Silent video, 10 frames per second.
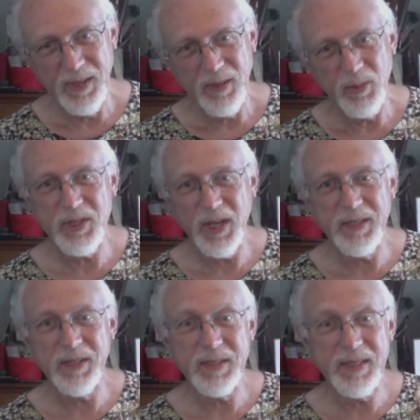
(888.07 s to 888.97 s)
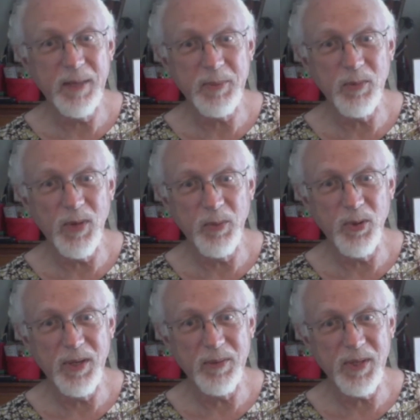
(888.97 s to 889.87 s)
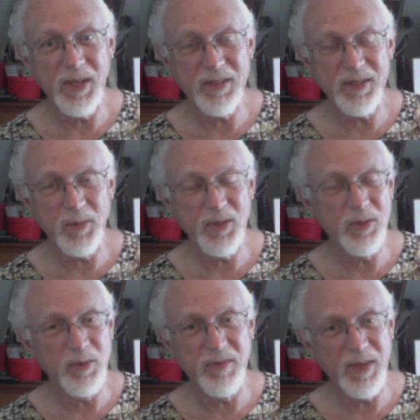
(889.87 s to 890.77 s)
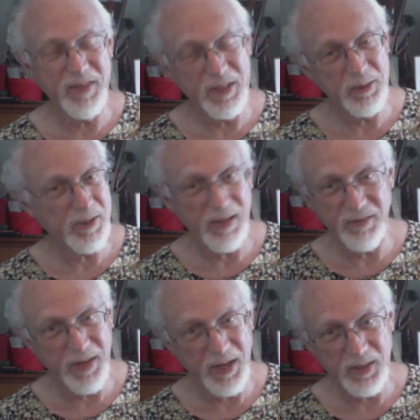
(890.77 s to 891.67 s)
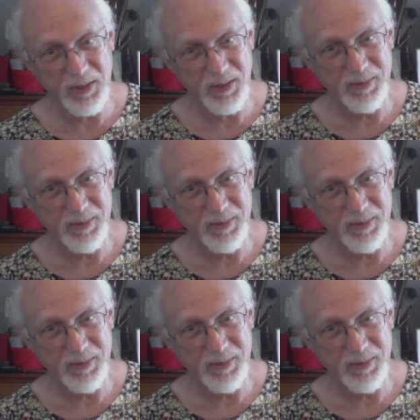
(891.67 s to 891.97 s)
which I did attempt at one point and realized I couldn't move my fingers that fast,